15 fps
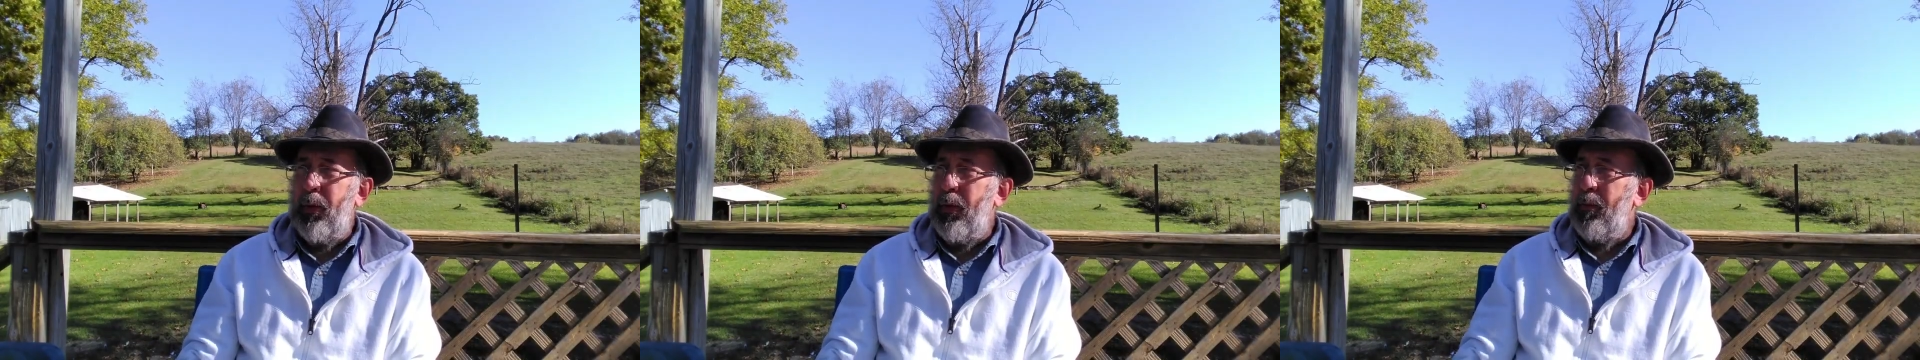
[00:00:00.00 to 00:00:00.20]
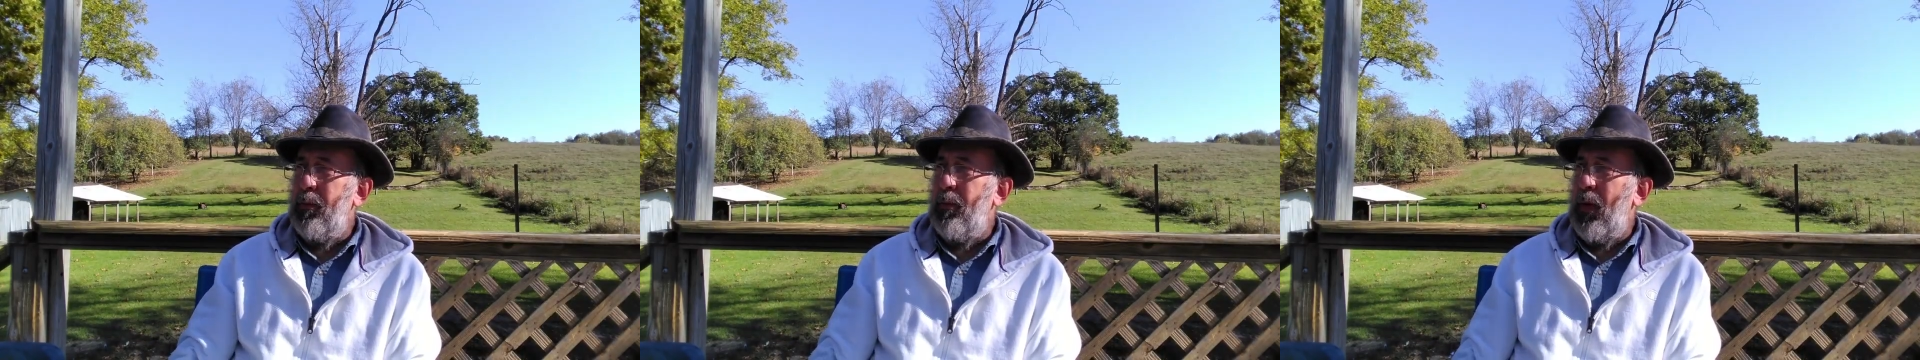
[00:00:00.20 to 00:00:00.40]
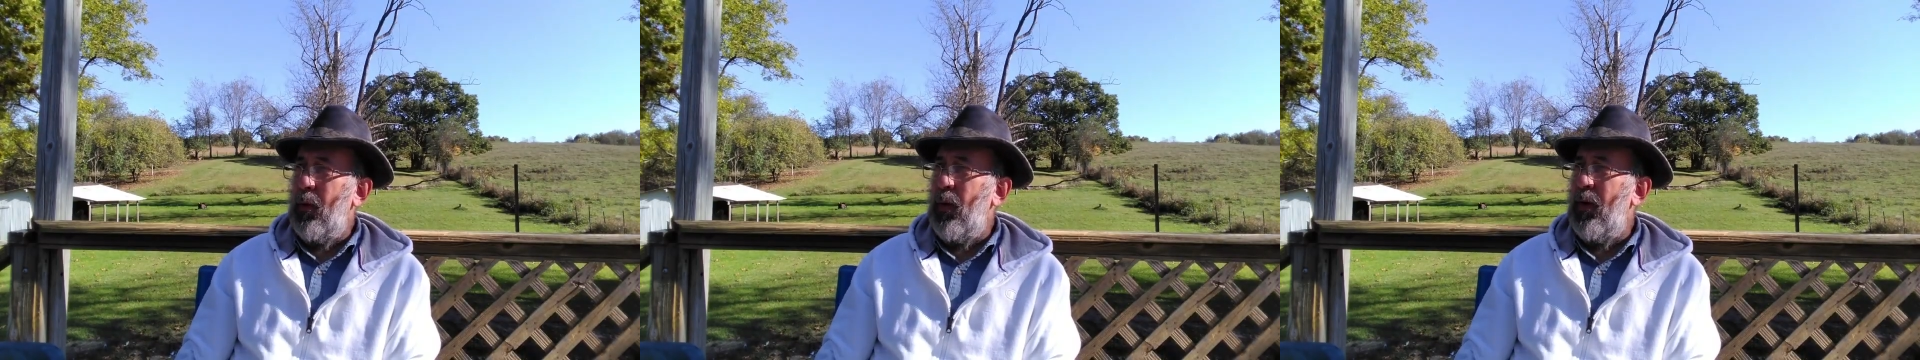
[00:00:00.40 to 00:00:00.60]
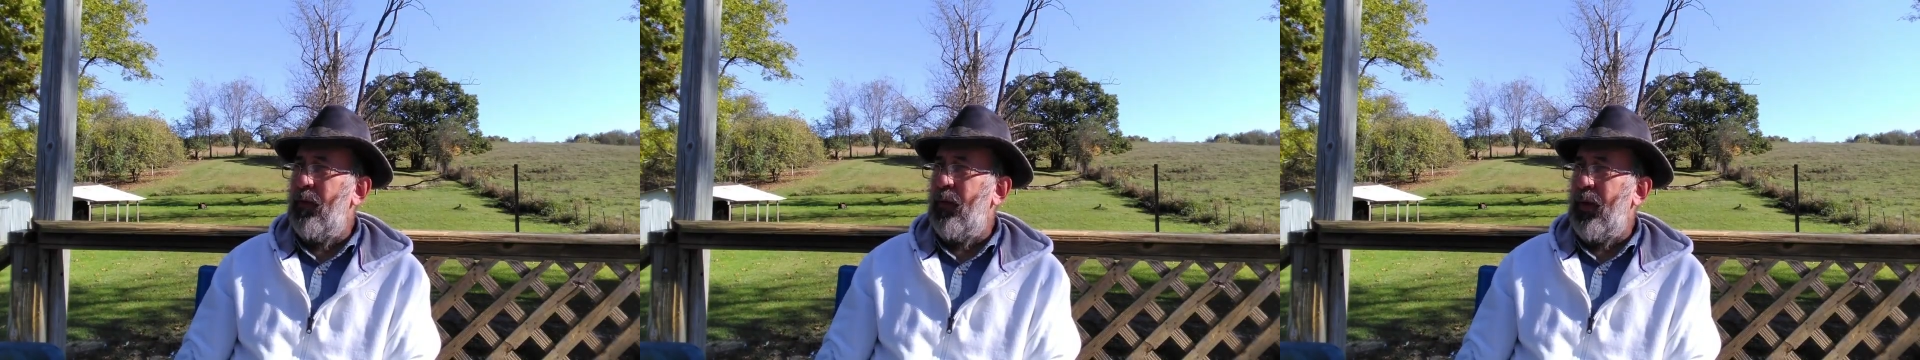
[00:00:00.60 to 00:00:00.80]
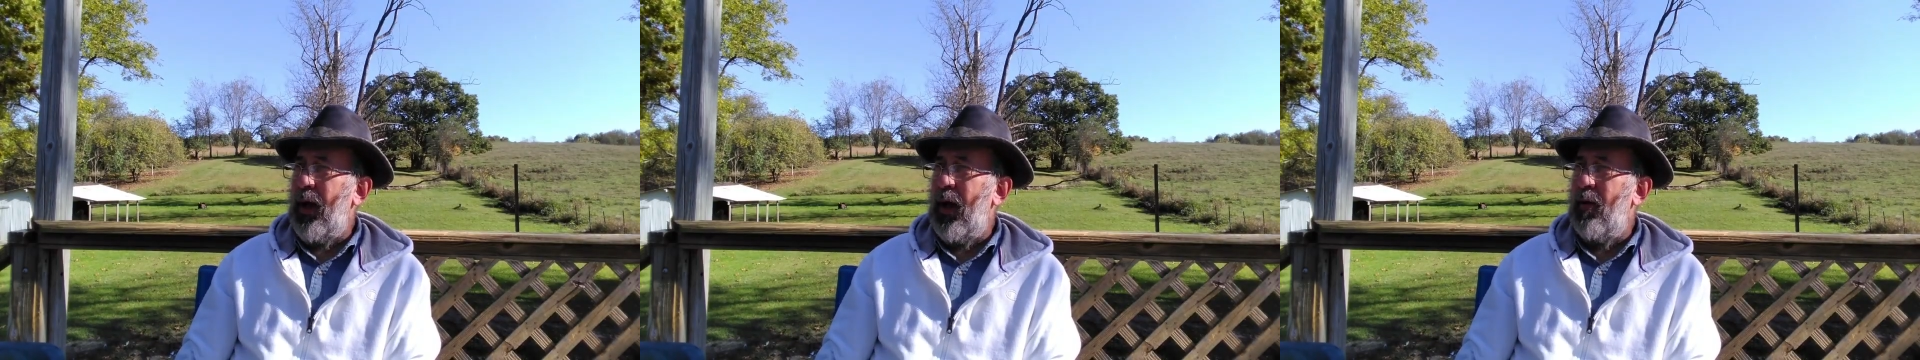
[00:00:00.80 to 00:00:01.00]
But my
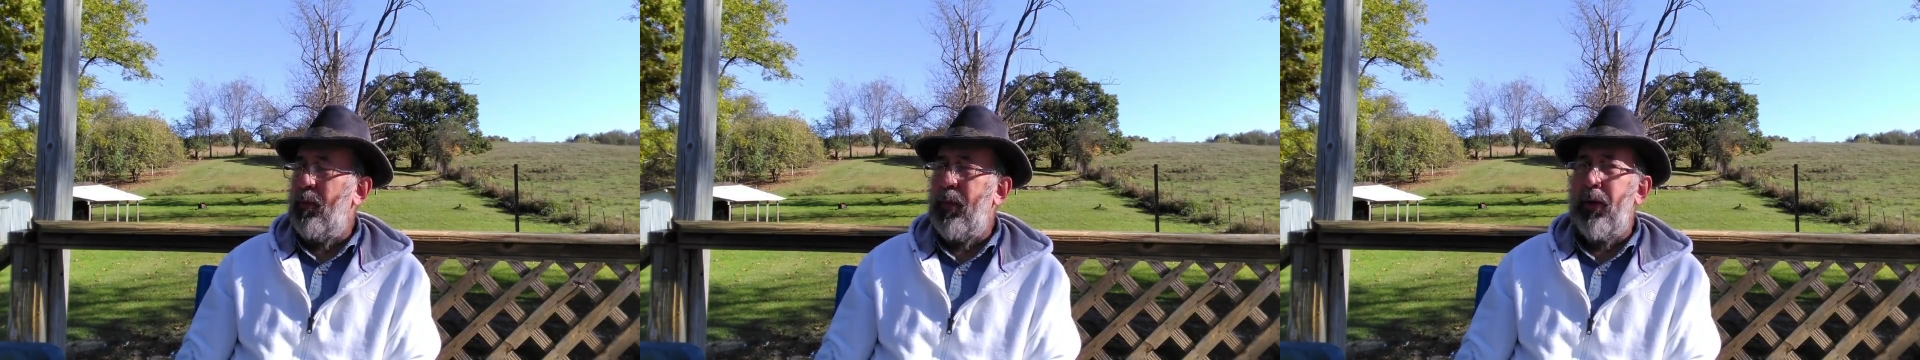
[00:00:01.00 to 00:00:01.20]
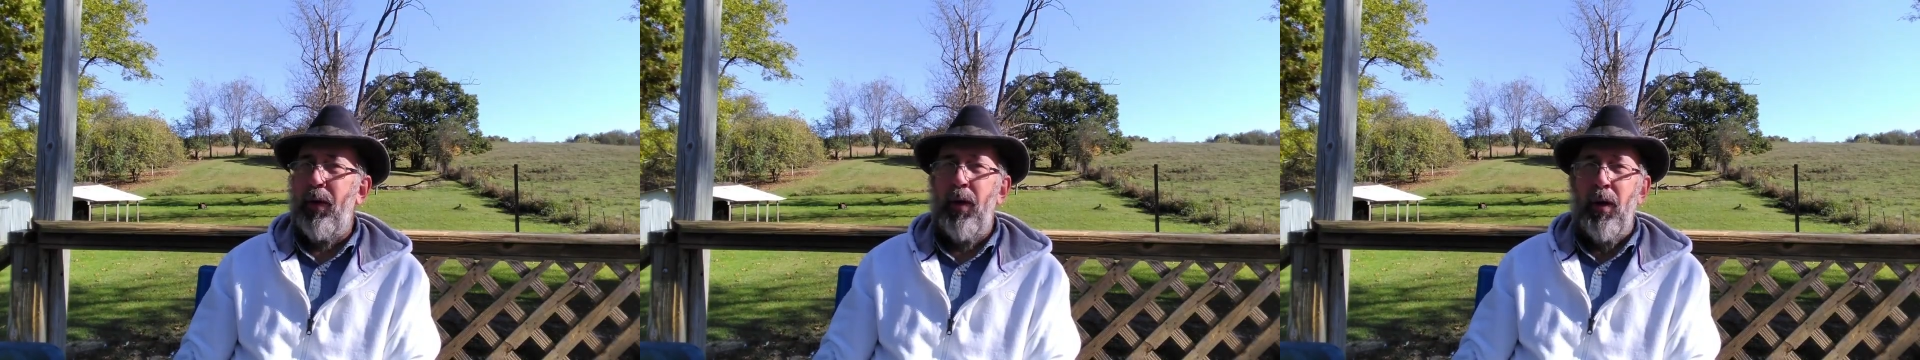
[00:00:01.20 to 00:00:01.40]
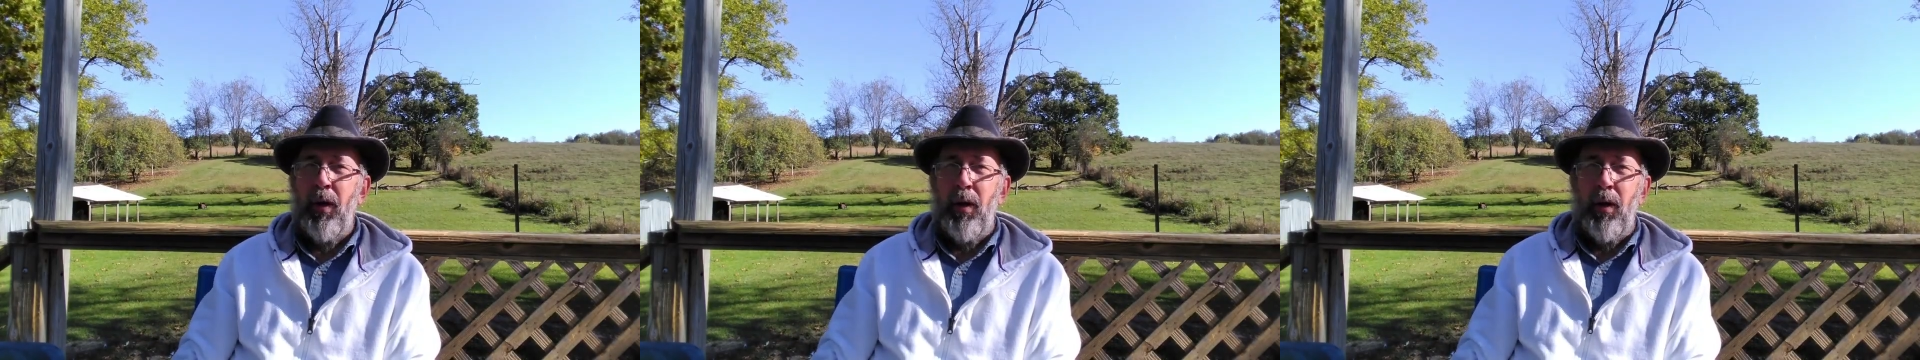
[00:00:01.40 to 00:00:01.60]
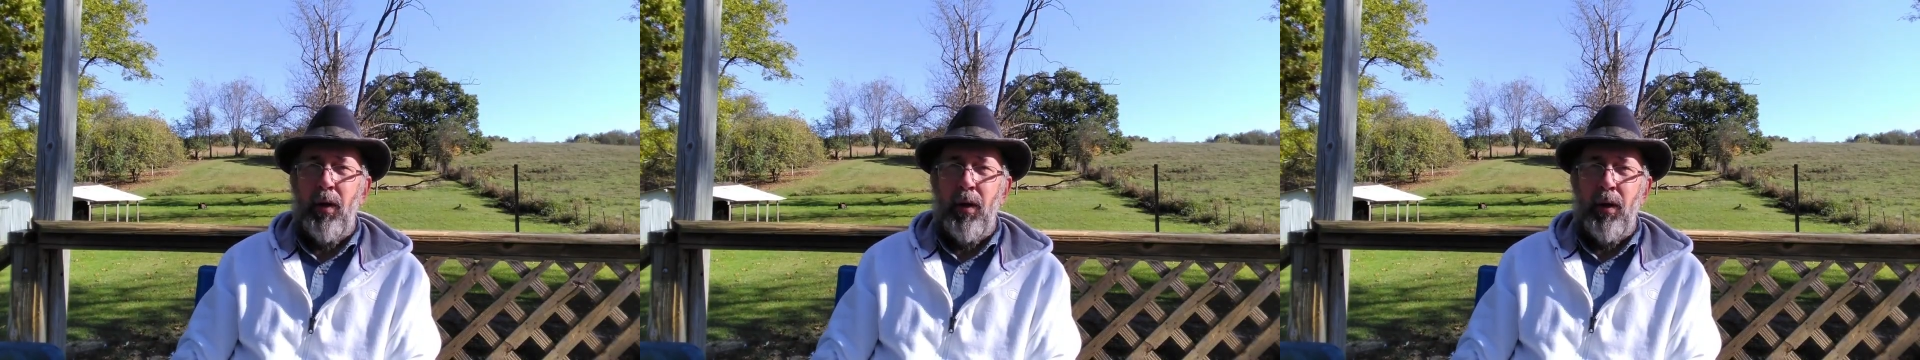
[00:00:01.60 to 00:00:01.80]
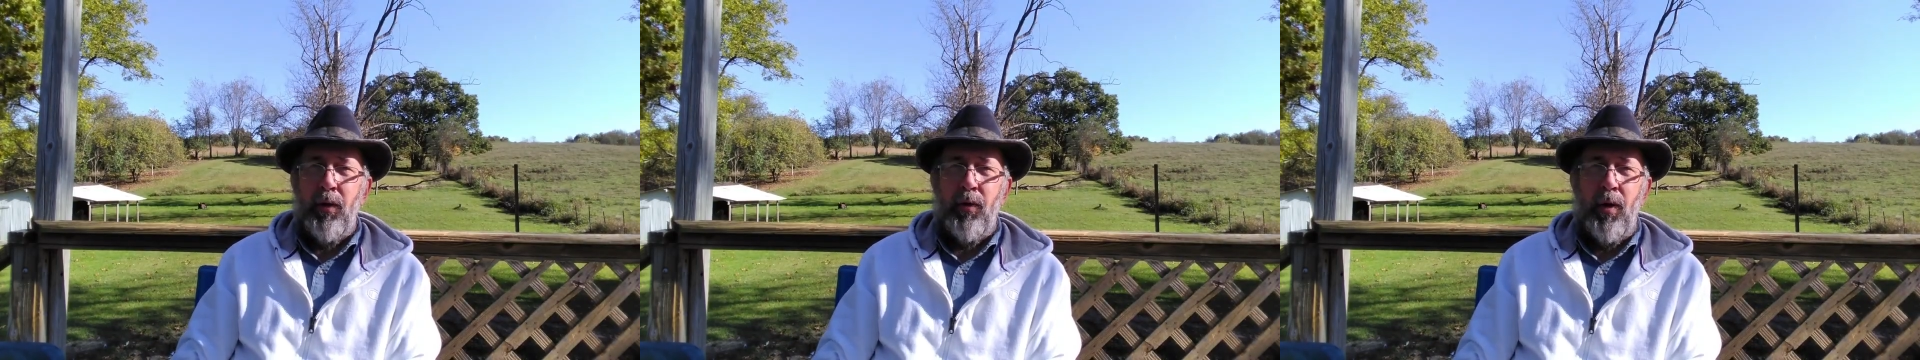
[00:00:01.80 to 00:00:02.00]
wife and I have been
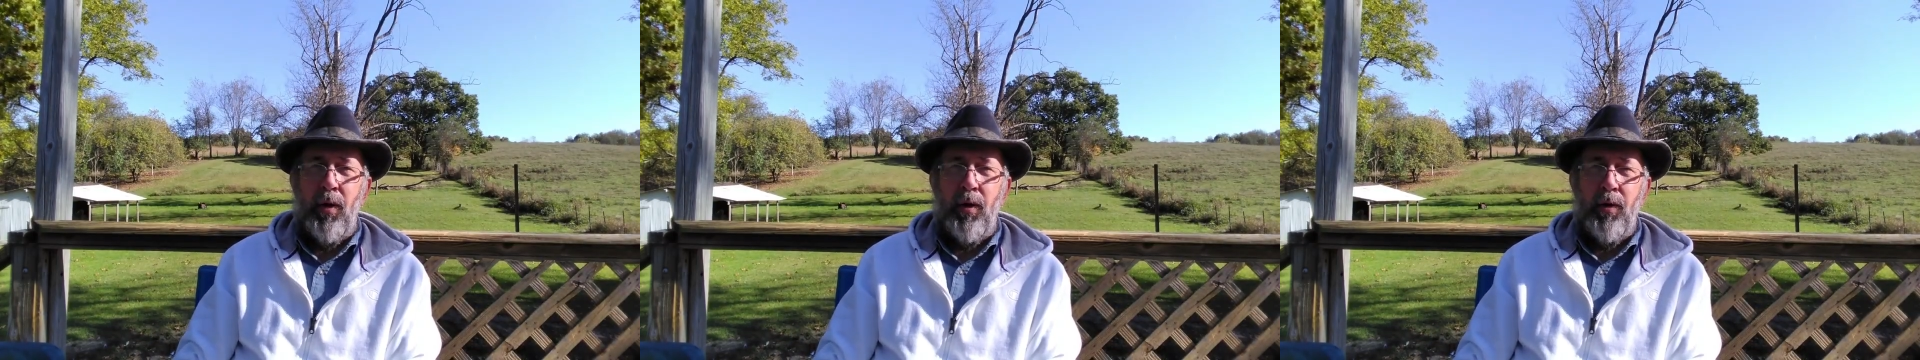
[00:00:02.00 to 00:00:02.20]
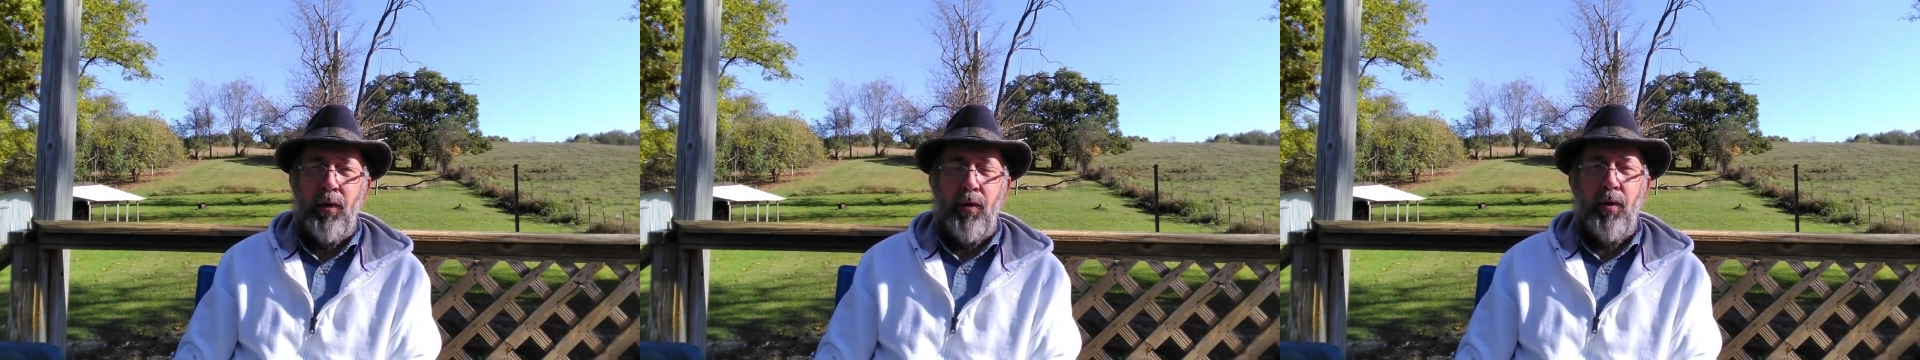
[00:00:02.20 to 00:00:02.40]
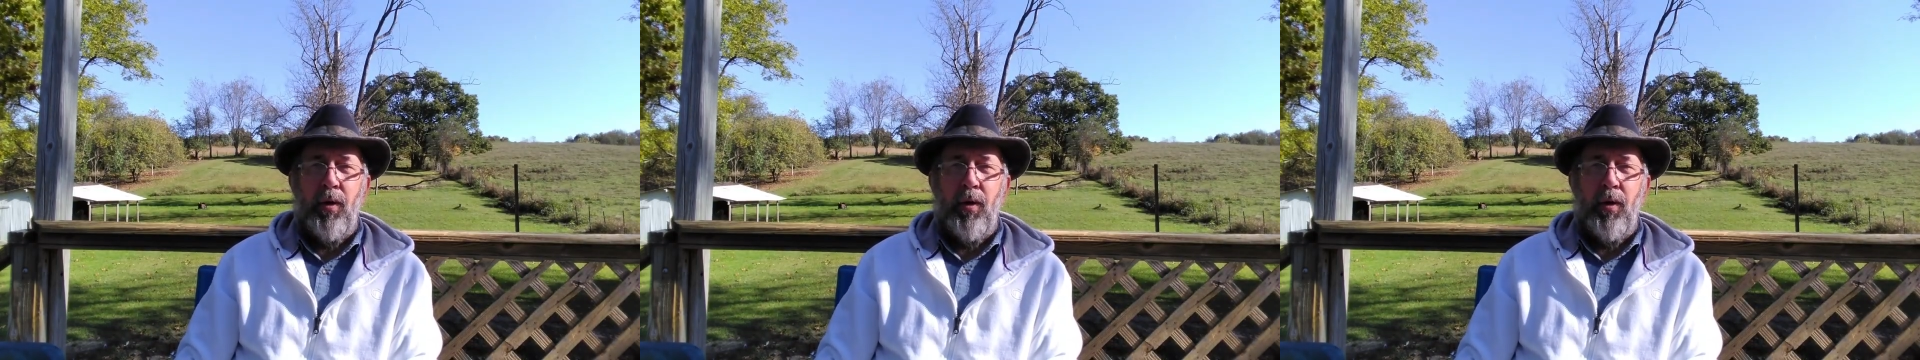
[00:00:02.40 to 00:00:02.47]
started